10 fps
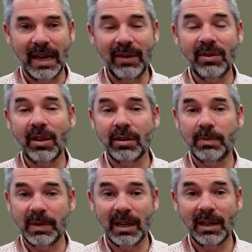Even those
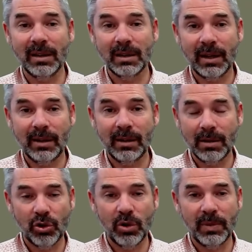particular studies, the
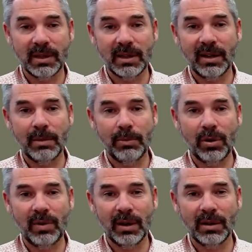German study and the Puerto
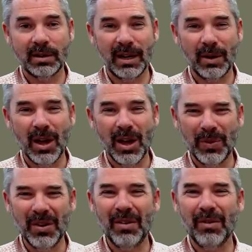Rican study, were
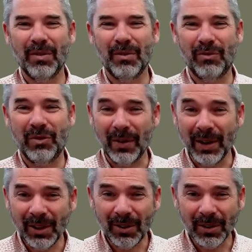not very
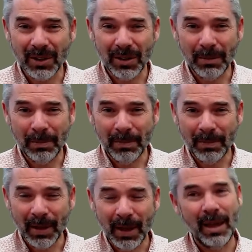long-term,
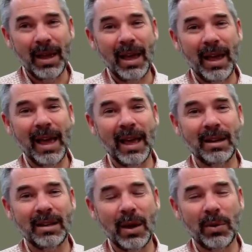
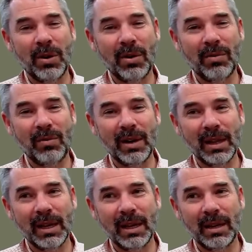and they were not
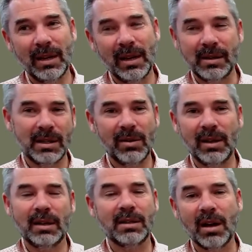really
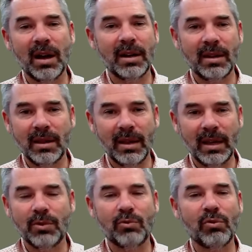necessarily designed in
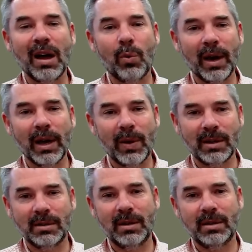the right way to
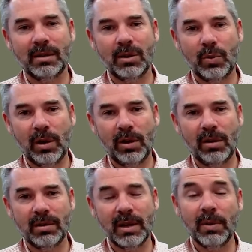answer these
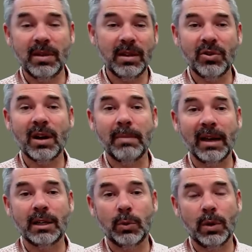questions. So we're just trying to
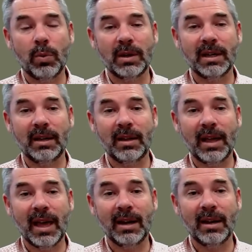make do with what data they
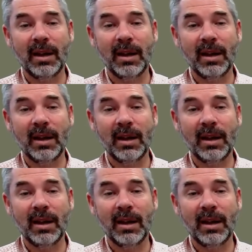had.